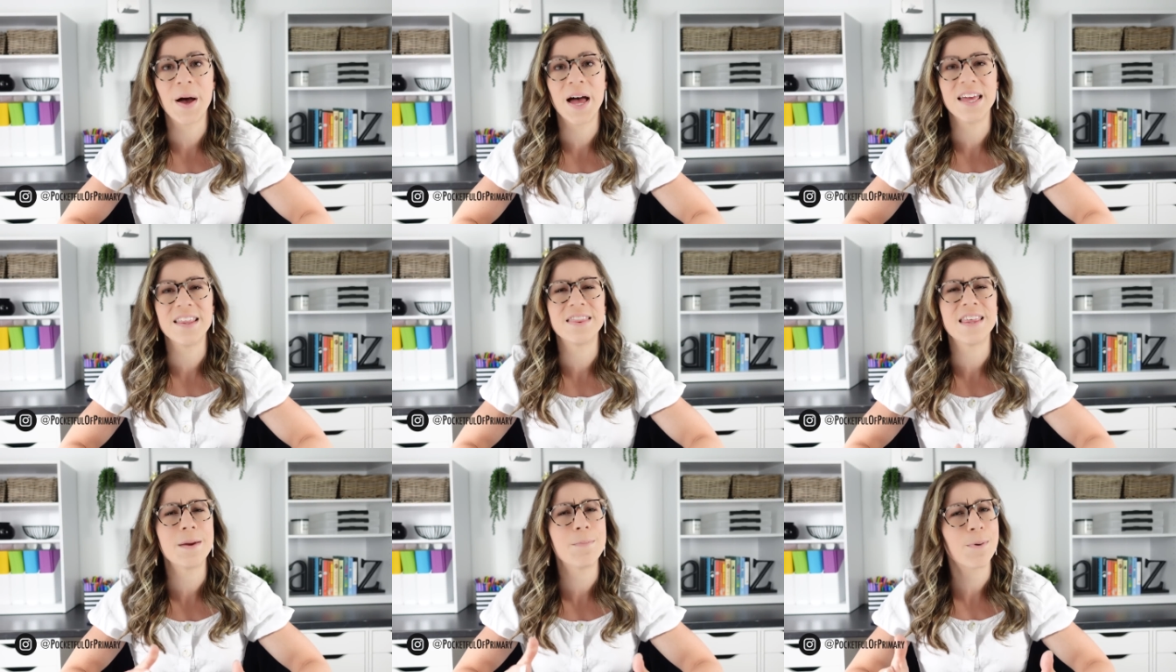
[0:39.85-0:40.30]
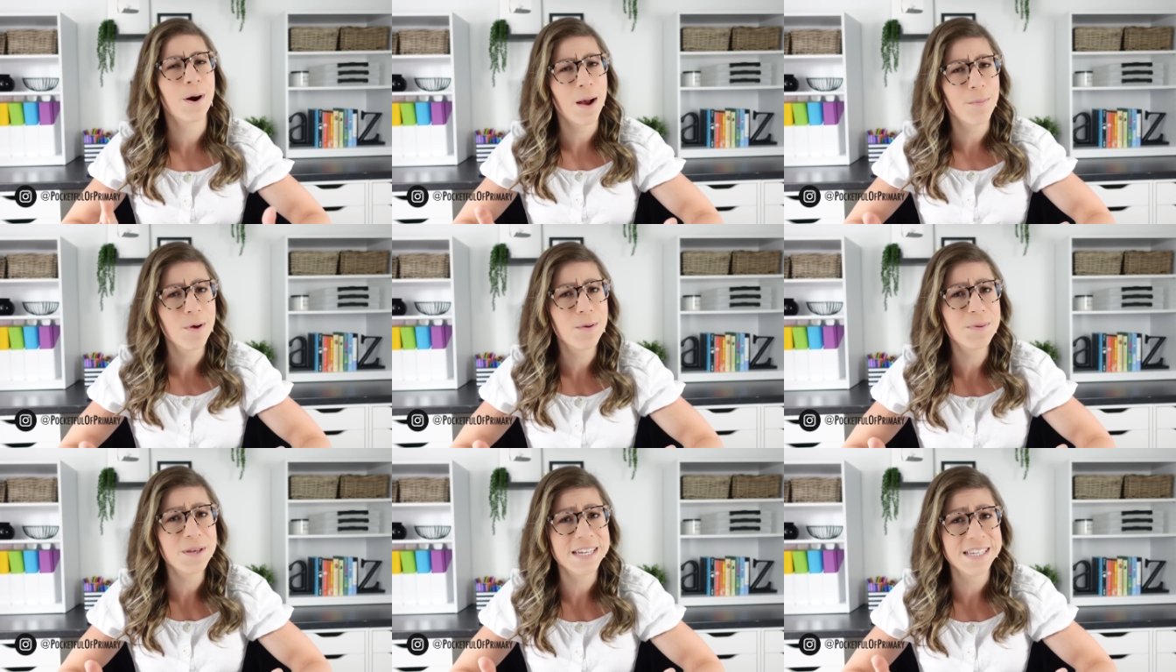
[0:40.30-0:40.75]
but they
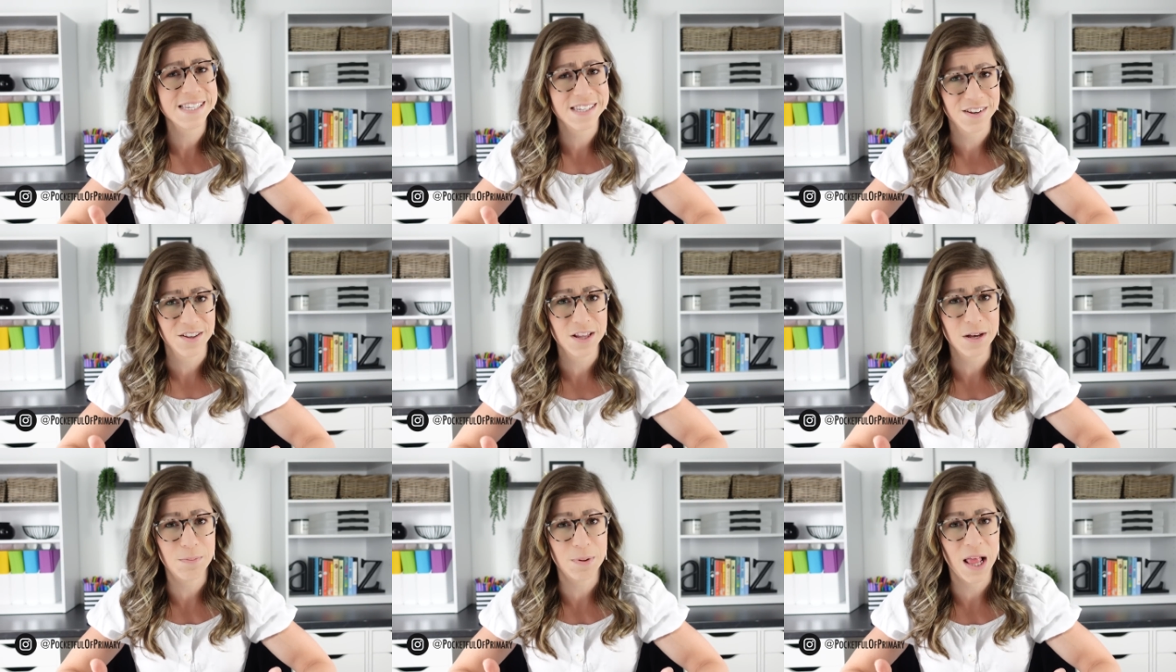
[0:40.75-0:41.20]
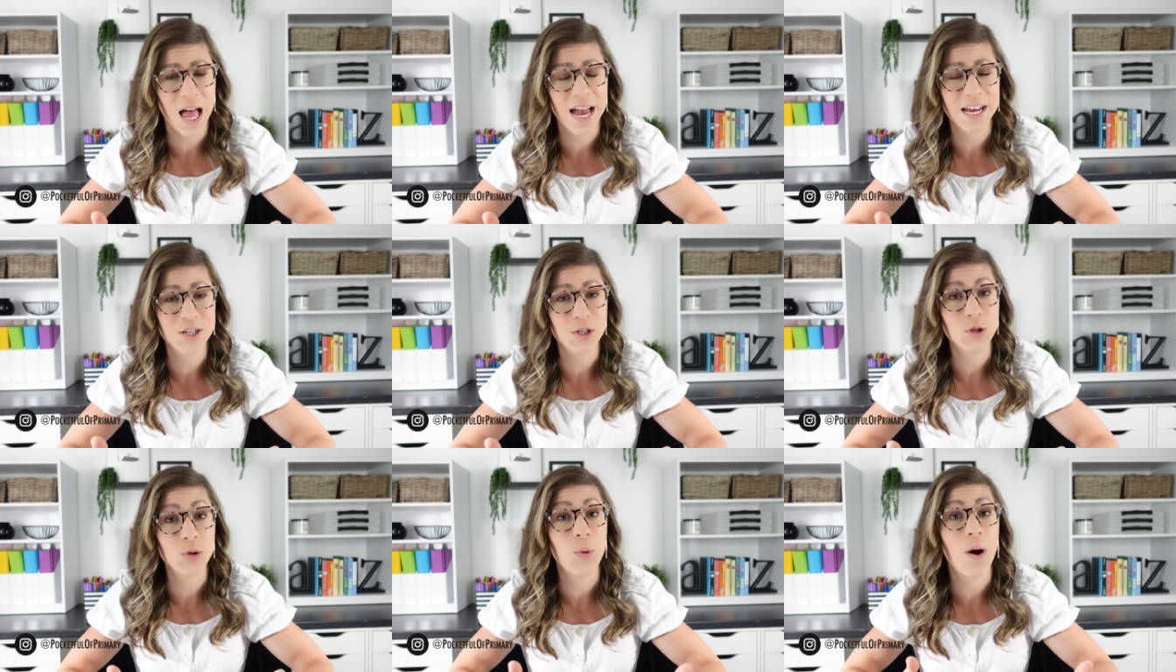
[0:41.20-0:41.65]
probably still
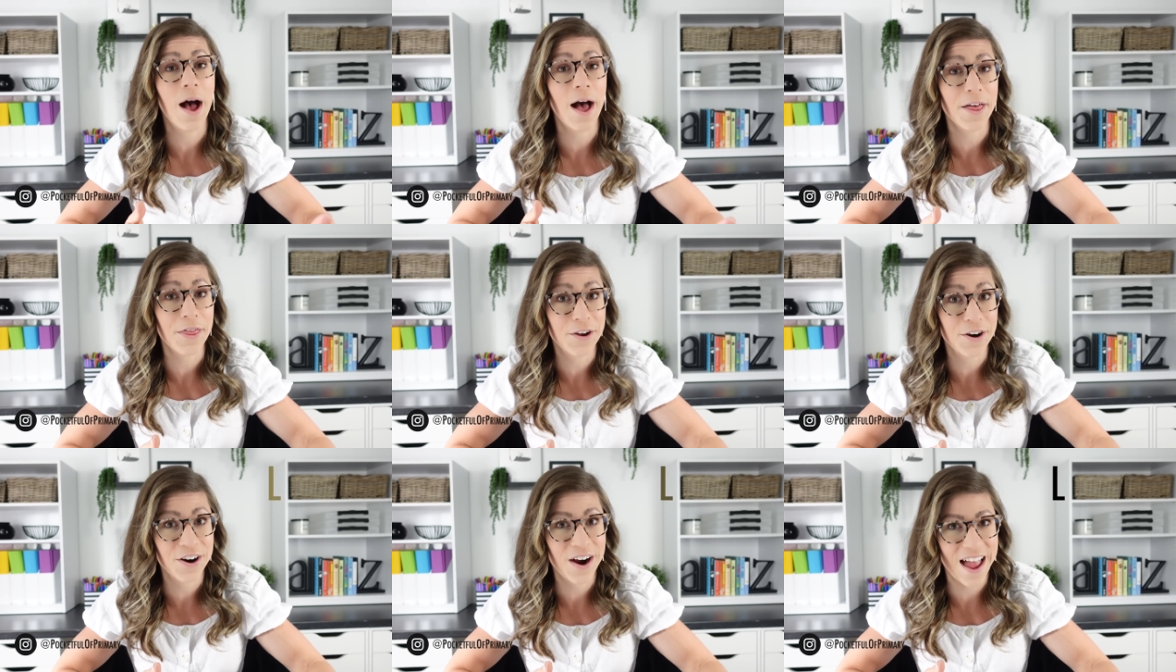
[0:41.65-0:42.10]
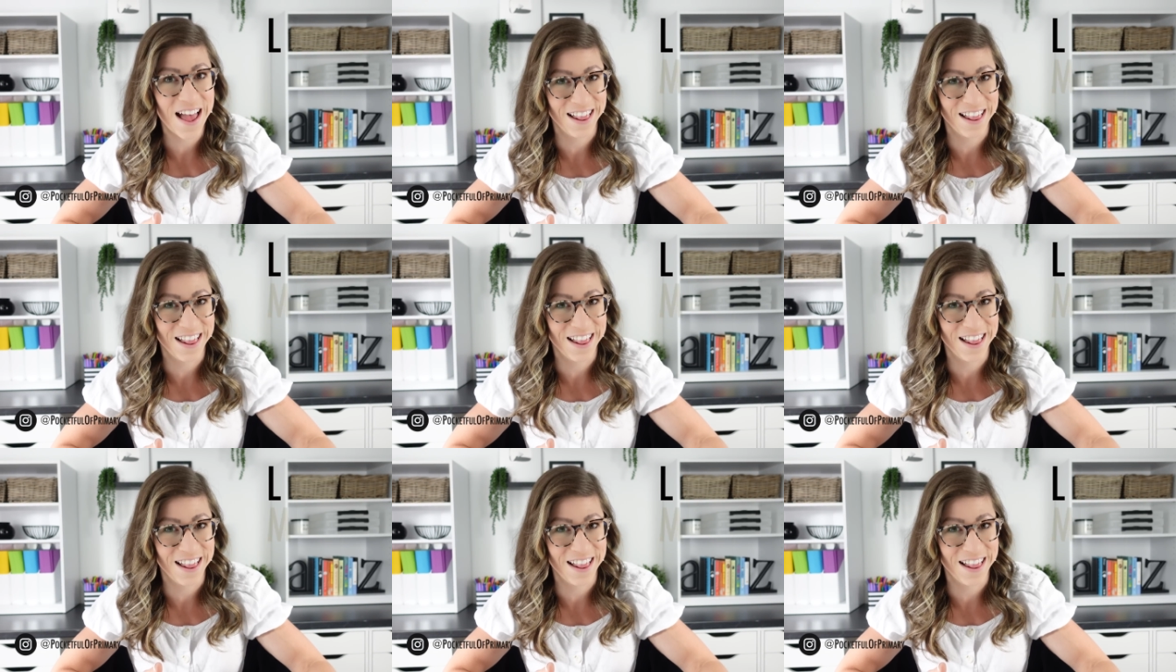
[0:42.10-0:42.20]
apply to other